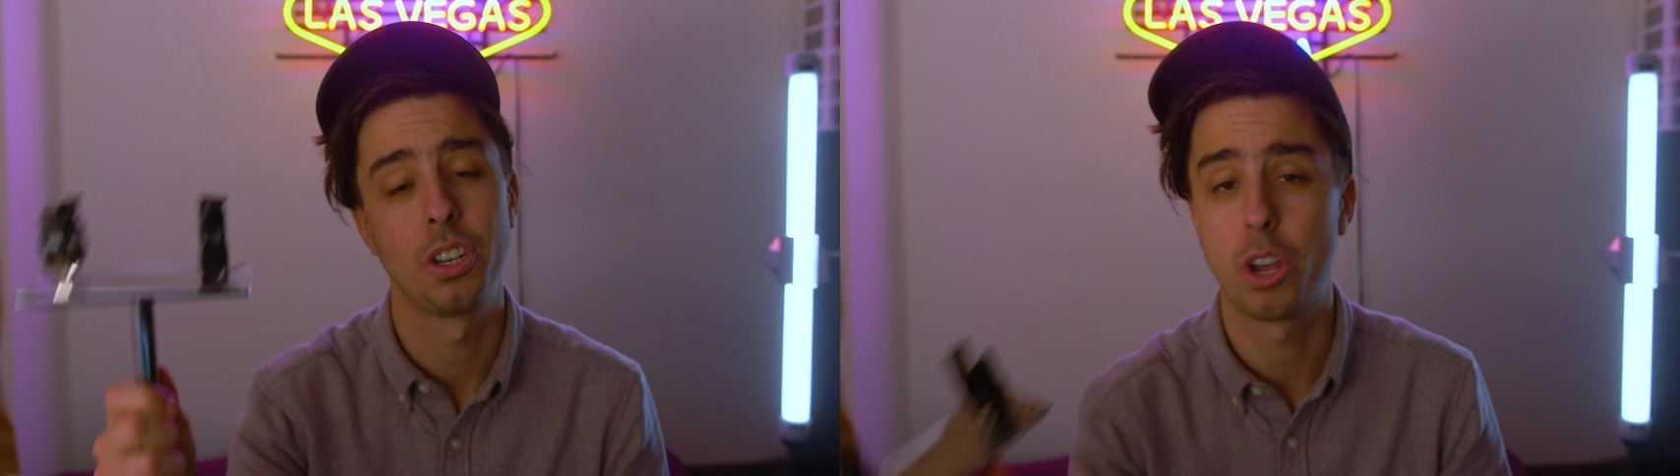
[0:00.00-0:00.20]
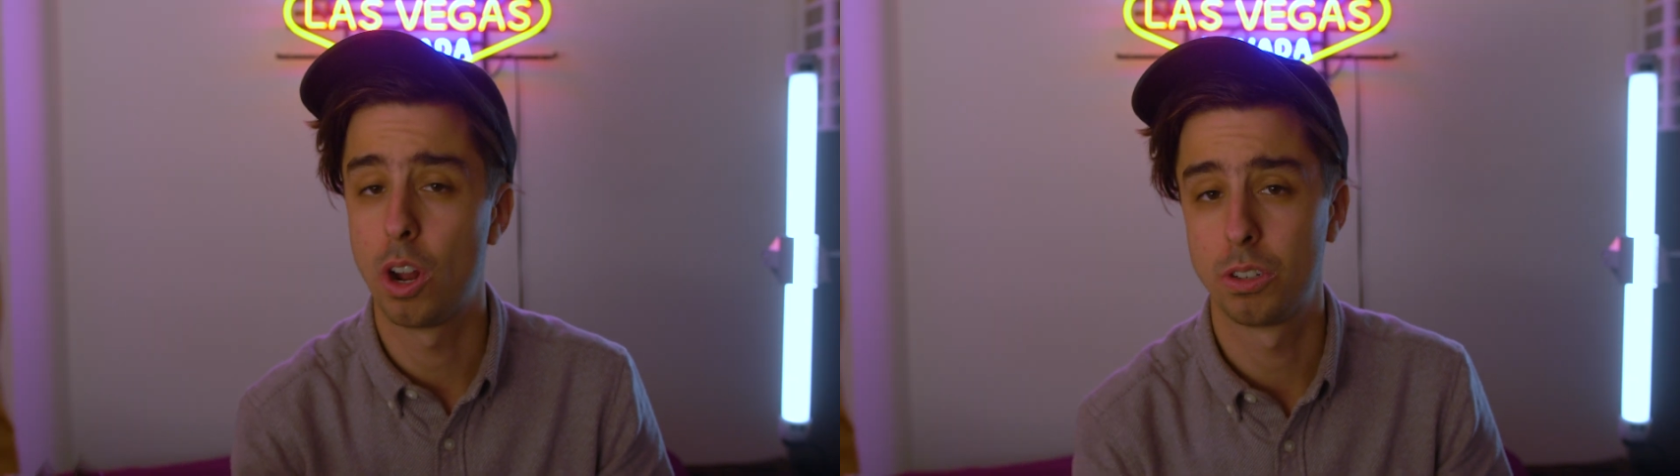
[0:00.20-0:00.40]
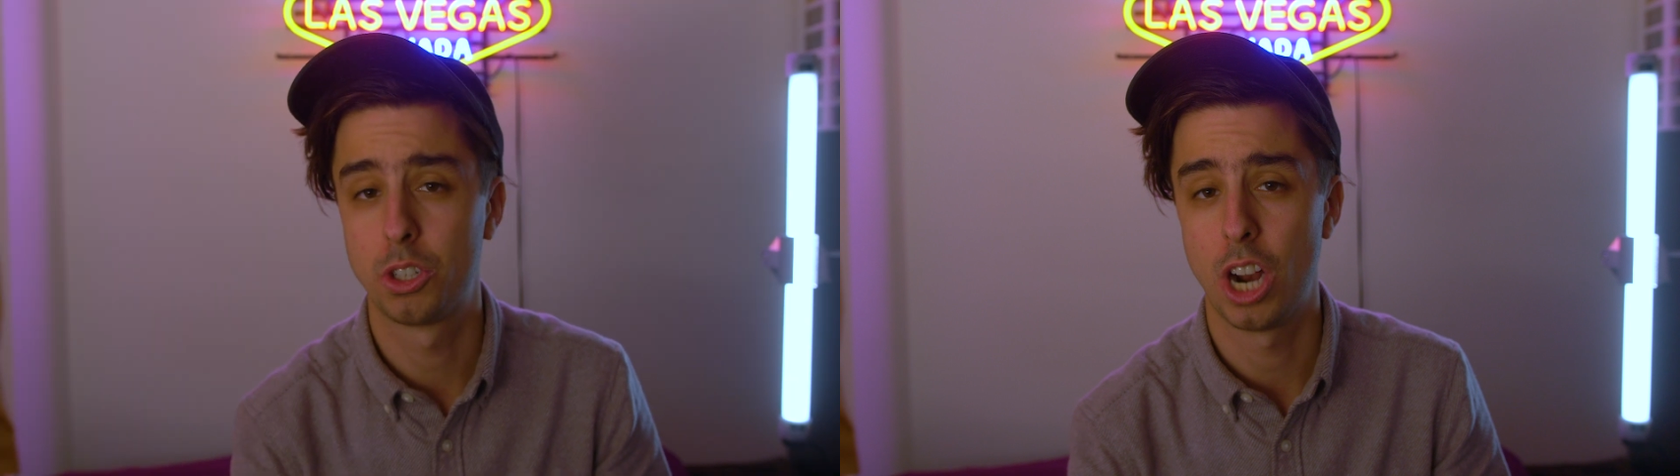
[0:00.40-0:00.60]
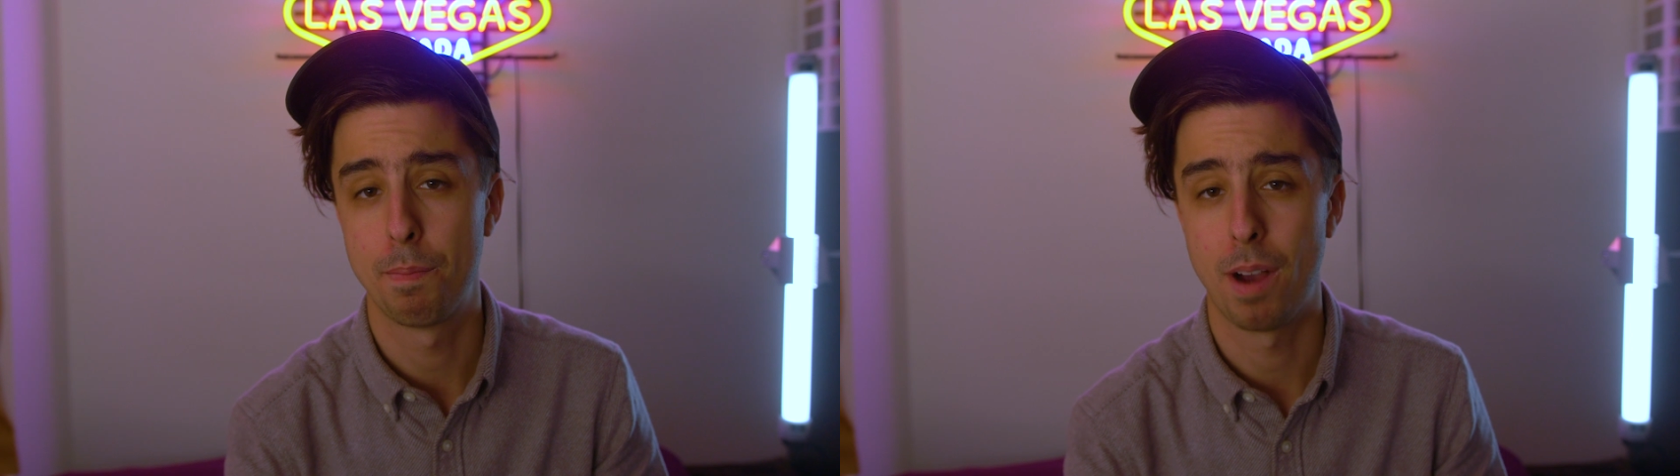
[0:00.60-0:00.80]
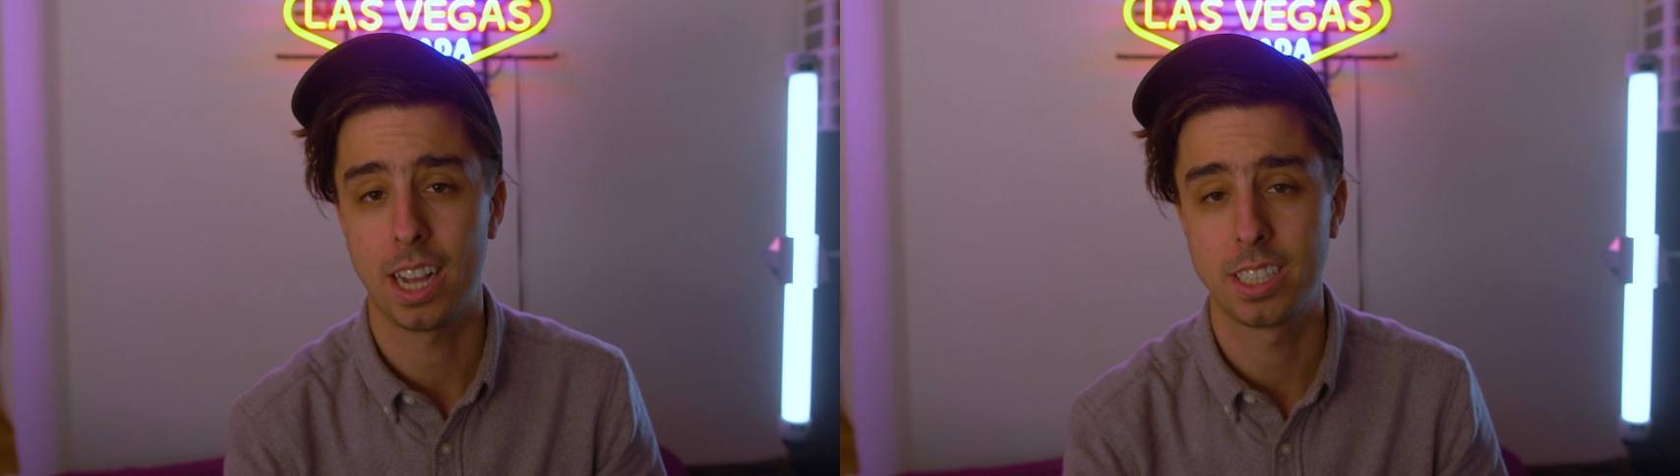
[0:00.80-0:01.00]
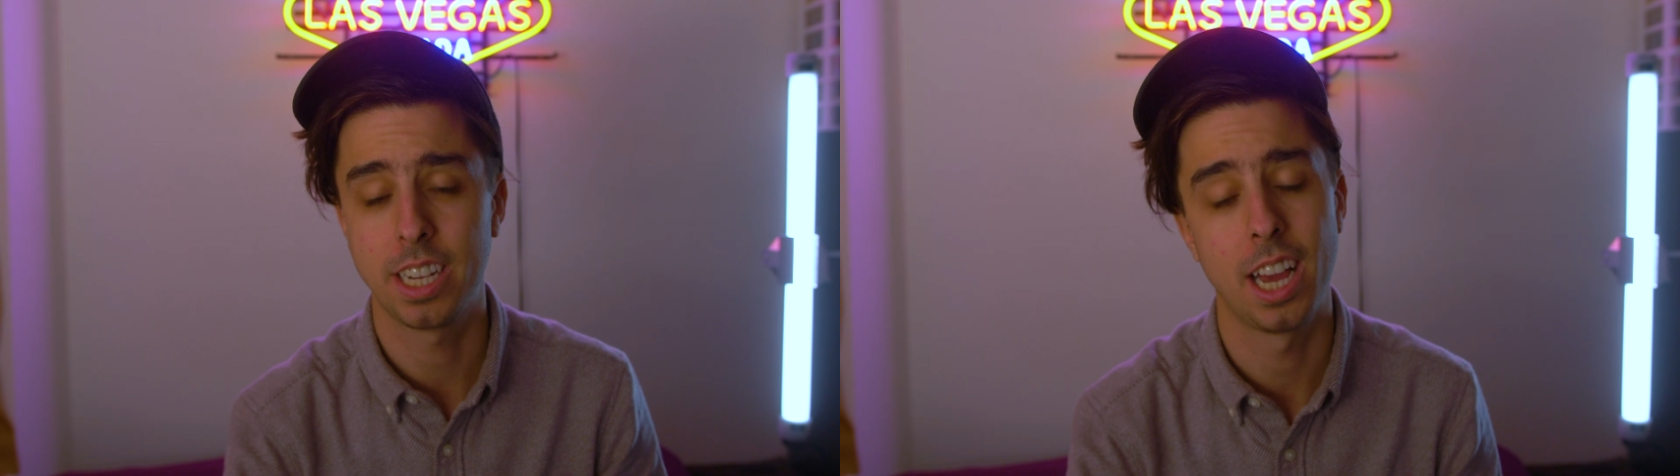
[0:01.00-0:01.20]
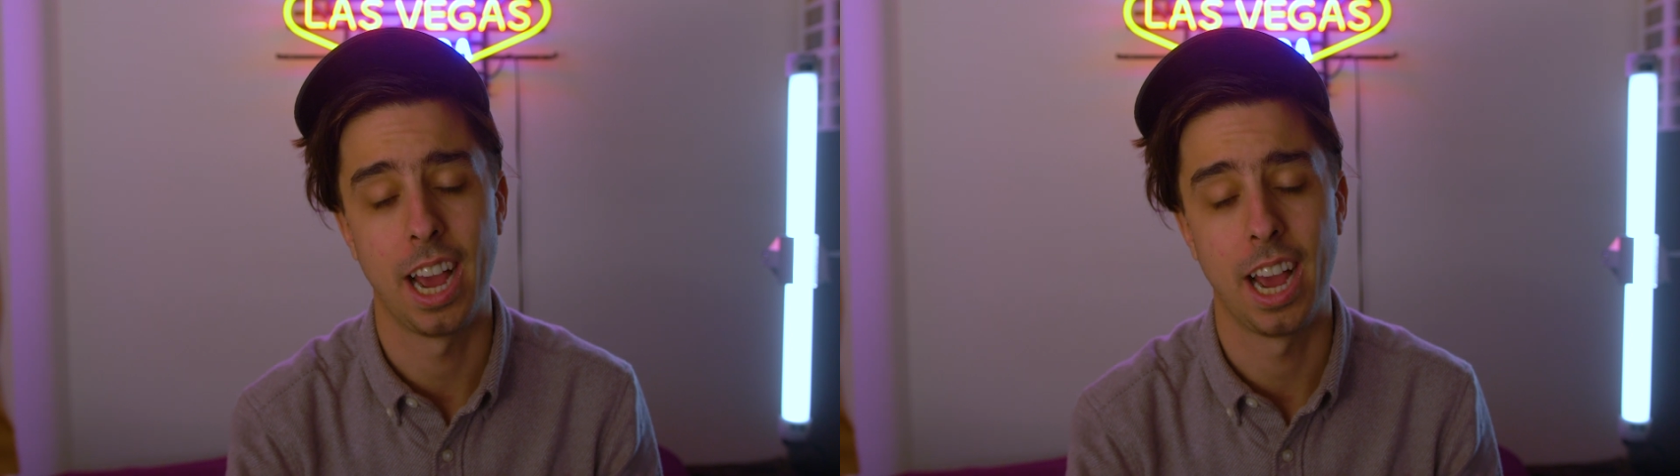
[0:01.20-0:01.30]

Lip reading: You can also try epoxy.